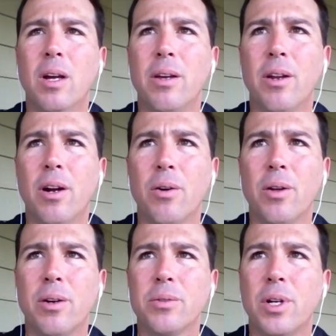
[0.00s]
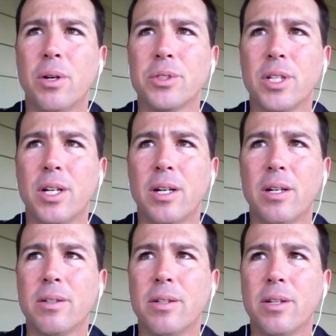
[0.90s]
You know, there was,
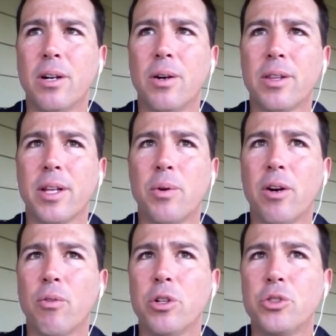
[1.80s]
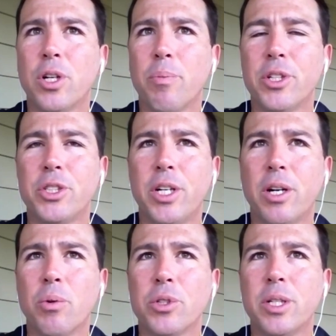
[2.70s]
you know, I think we had a road trip this year
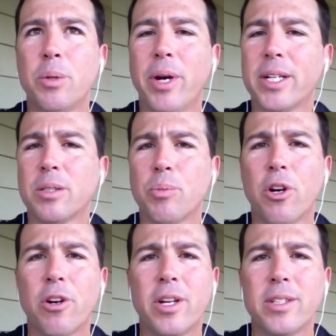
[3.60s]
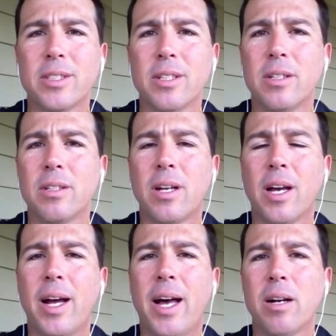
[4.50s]
where she baked some cookies and kind
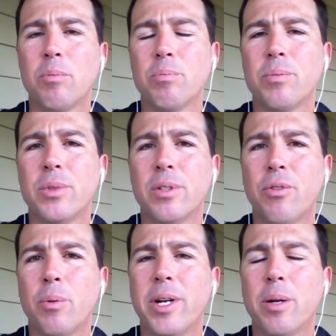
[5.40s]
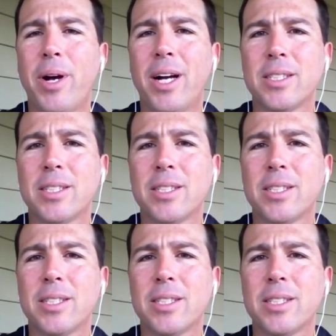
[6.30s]
of had them for me to pass